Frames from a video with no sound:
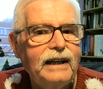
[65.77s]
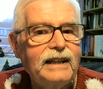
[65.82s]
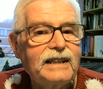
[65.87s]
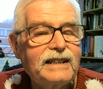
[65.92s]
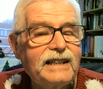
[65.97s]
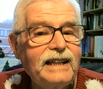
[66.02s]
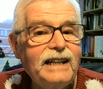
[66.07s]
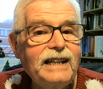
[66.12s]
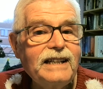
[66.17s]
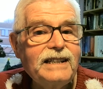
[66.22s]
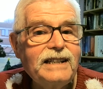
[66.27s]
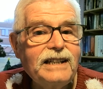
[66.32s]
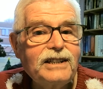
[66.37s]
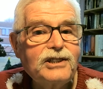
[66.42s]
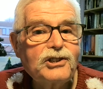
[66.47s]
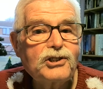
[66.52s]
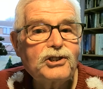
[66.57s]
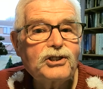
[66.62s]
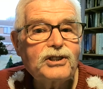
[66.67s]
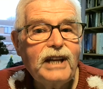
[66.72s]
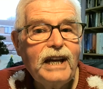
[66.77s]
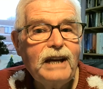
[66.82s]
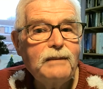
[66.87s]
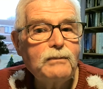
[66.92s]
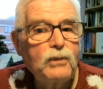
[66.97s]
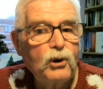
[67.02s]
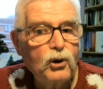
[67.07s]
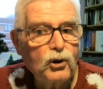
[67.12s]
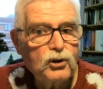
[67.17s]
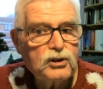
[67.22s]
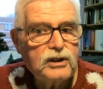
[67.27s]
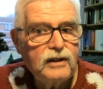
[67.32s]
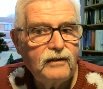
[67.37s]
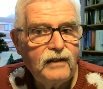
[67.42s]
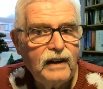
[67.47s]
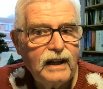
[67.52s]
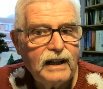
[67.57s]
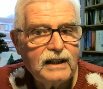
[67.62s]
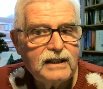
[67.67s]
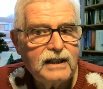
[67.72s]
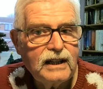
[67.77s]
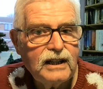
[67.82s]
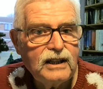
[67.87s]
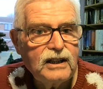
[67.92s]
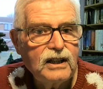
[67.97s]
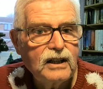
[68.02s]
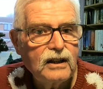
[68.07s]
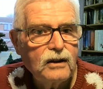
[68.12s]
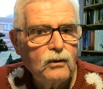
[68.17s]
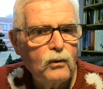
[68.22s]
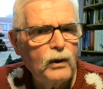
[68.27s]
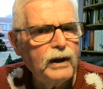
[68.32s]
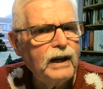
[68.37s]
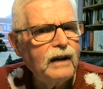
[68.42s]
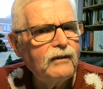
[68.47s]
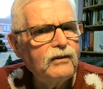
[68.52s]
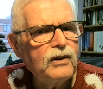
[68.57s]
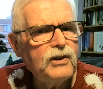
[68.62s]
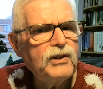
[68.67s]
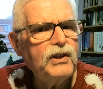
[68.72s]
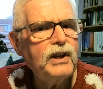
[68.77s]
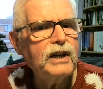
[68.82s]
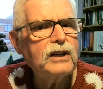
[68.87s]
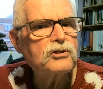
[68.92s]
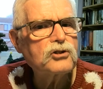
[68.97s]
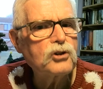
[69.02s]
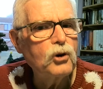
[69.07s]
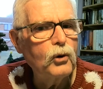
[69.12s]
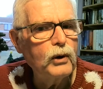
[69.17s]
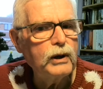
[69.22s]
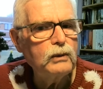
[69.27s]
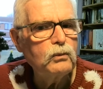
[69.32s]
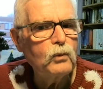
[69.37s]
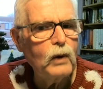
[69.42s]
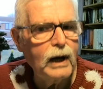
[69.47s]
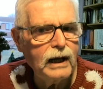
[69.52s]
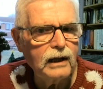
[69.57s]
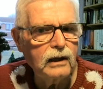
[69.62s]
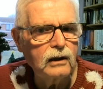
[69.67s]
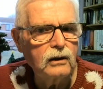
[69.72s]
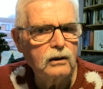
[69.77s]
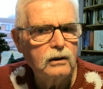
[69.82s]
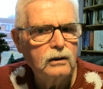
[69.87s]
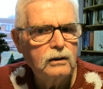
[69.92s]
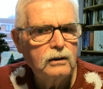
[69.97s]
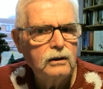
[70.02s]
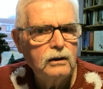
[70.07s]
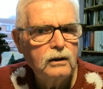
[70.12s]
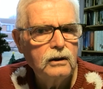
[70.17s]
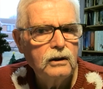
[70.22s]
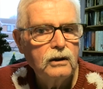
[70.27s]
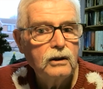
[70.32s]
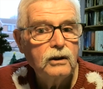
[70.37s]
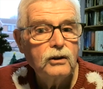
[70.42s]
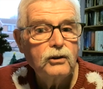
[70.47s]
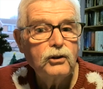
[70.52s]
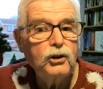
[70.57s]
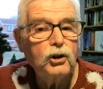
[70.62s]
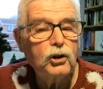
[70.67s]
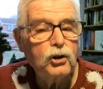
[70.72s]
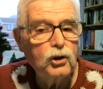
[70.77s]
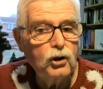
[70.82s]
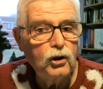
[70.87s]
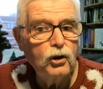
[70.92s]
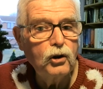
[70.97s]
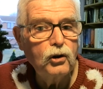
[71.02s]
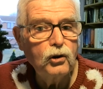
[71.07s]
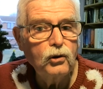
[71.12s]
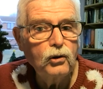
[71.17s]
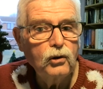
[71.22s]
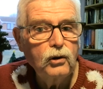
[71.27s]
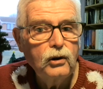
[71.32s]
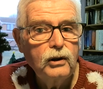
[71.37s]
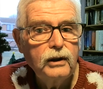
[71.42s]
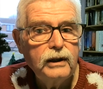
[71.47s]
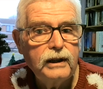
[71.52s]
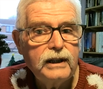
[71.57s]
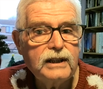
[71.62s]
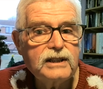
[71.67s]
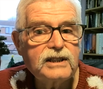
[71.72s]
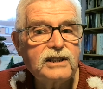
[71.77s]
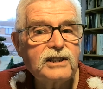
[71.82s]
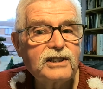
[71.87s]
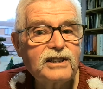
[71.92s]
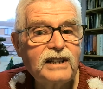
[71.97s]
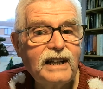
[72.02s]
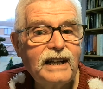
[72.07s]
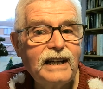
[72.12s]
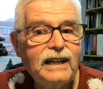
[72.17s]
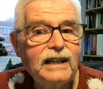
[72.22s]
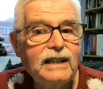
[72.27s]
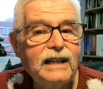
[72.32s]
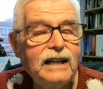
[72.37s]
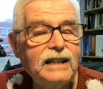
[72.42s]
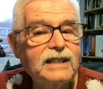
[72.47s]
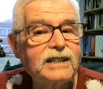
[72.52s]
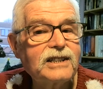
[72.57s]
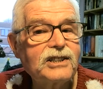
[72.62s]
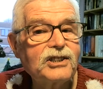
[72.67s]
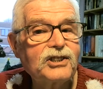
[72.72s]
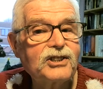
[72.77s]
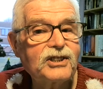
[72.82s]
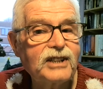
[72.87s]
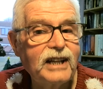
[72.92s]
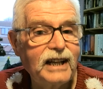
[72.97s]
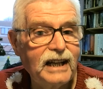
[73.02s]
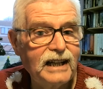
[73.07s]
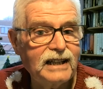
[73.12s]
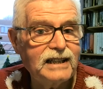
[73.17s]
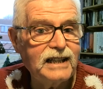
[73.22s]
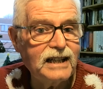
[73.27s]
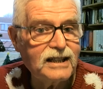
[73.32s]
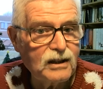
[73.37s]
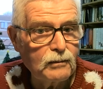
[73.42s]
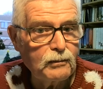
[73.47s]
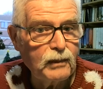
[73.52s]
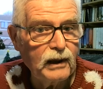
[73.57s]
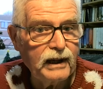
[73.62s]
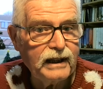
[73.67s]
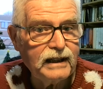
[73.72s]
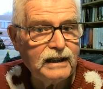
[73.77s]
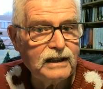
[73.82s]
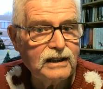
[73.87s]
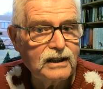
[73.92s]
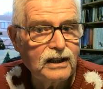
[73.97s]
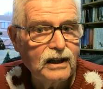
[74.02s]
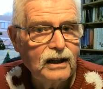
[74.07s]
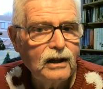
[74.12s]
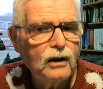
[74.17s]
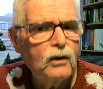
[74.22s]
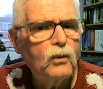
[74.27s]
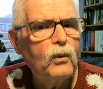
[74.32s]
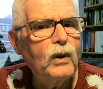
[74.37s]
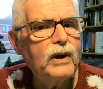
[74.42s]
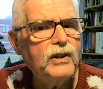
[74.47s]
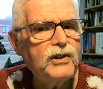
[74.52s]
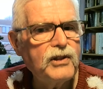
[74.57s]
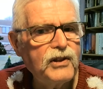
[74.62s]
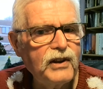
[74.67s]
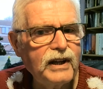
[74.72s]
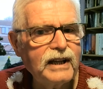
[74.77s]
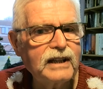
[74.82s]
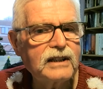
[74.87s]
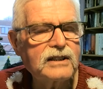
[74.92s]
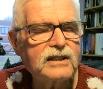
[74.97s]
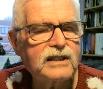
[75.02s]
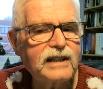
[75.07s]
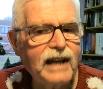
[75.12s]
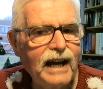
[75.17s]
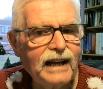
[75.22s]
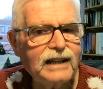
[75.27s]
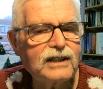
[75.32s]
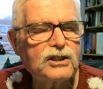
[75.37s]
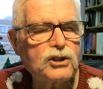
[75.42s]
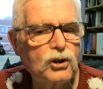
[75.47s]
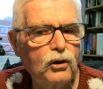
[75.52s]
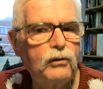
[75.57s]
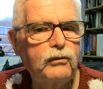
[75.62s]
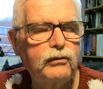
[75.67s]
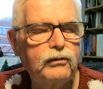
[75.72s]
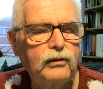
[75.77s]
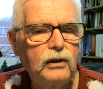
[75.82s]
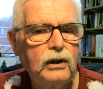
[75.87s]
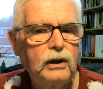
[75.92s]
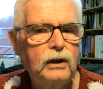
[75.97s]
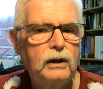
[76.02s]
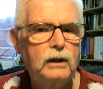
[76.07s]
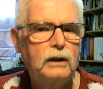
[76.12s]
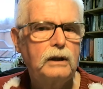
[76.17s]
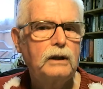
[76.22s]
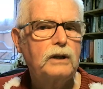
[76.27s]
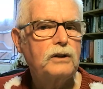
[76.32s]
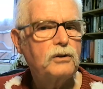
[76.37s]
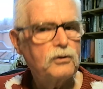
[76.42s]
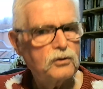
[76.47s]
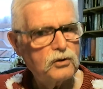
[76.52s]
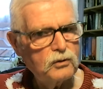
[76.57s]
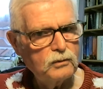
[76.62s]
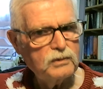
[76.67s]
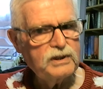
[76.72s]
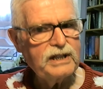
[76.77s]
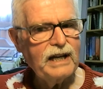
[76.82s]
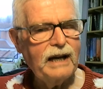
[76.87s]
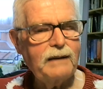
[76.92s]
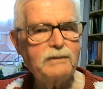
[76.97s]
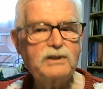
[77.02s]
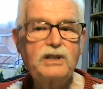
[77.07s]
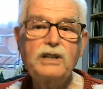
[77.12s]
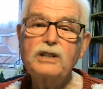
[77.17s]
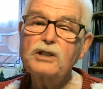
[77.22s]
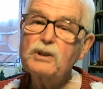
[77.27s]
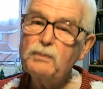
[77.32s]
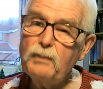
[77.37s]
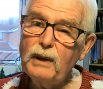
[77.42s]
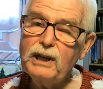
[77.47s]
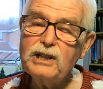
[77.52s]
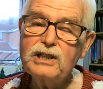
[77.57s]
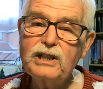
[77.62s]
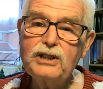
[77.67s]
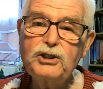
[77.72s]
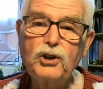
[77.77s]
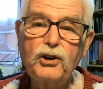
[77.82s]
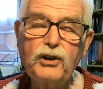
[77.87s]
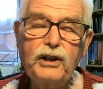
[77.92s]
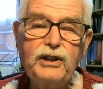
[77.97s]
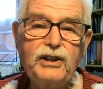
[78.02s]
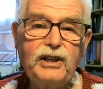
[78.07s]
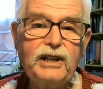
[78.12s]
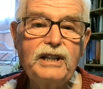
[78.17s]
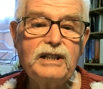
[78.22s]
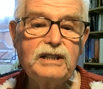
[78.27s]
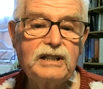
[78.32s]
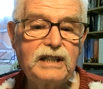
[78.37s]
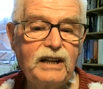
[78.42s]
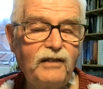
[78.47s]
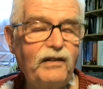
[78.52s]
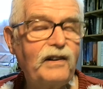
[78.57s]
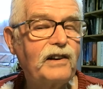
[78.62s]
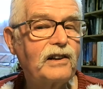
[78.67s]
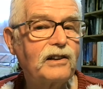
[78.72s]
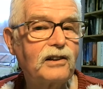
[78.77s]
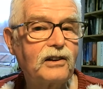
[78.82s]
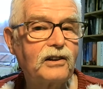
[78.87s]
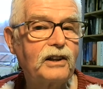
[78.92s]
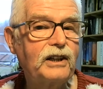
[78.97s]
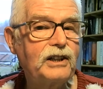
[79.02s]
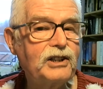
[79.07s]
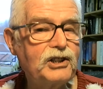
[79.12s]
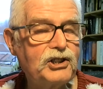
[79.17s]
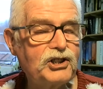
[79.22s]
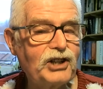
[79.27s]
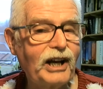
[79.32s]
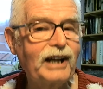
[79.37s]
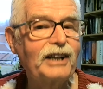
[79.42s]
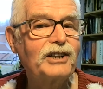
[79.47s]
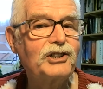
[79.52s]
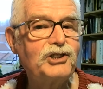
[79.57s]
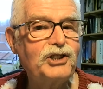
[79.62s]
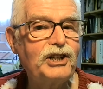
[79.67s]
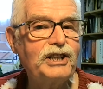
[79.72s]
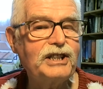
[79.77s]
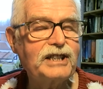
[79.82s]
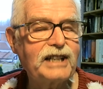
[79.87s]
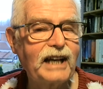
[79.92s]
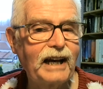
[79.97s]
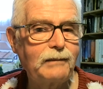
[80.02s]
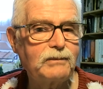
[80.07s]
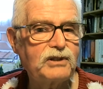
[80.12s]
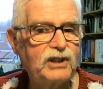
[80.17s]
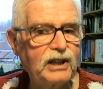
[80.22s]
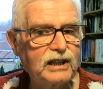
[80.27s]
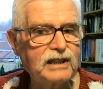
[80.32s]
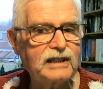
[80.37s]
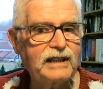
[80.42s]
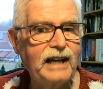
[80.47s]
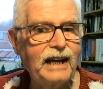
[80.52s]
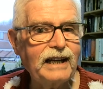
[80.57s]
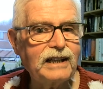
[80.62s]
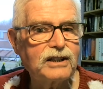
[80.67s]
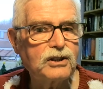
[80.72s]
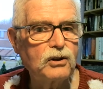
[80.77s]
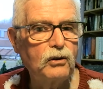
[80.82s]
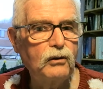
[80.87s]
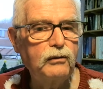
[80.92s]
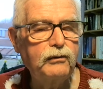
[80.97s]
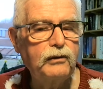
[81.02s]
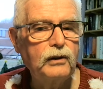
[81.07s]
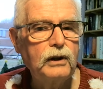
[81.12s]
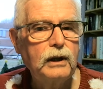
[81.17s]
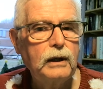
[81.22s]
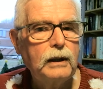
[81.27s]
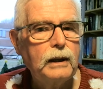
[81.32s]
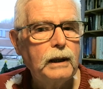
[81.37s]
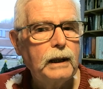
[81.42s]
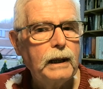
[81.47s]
It's easy to stay motivated when everything's going well. The goal is to stay disciplined when things get tough. And sometimes, and especially during these difficult and challenging times, things get tough.